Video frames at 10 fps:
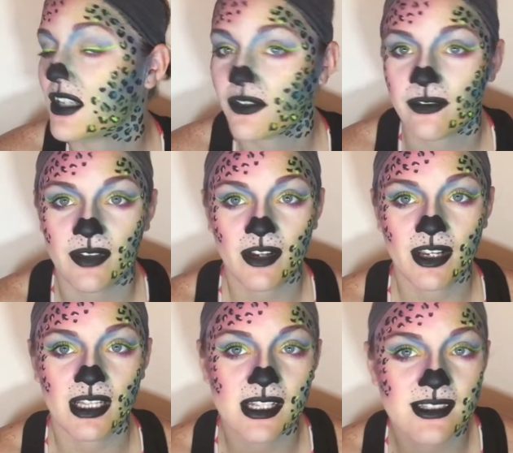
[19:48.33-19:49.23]

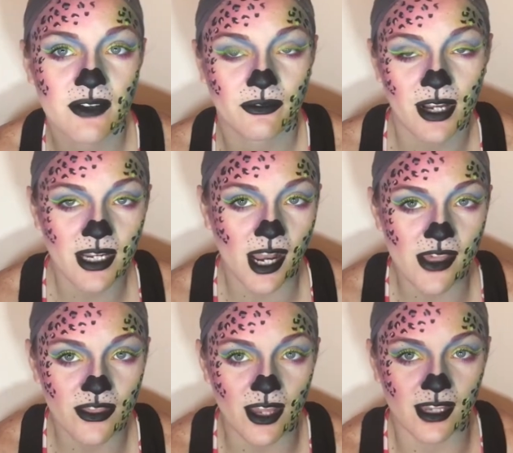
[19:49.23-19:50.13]
Very Lisa Frank, I
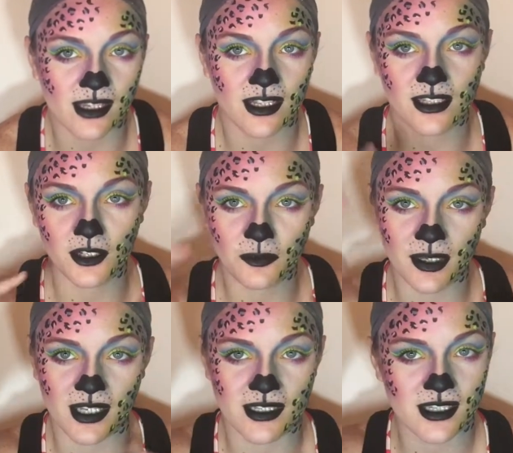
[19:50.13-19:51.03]
think, and a little
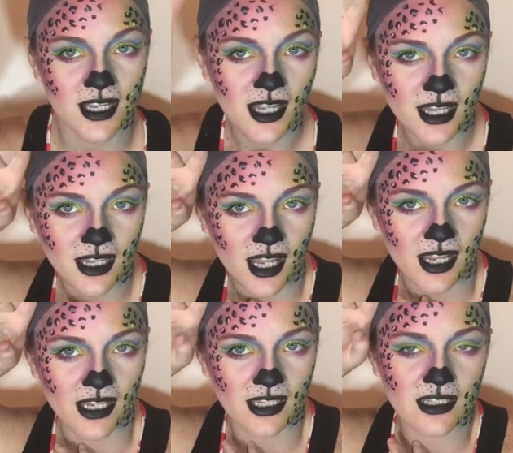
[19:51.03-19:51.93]
bit like,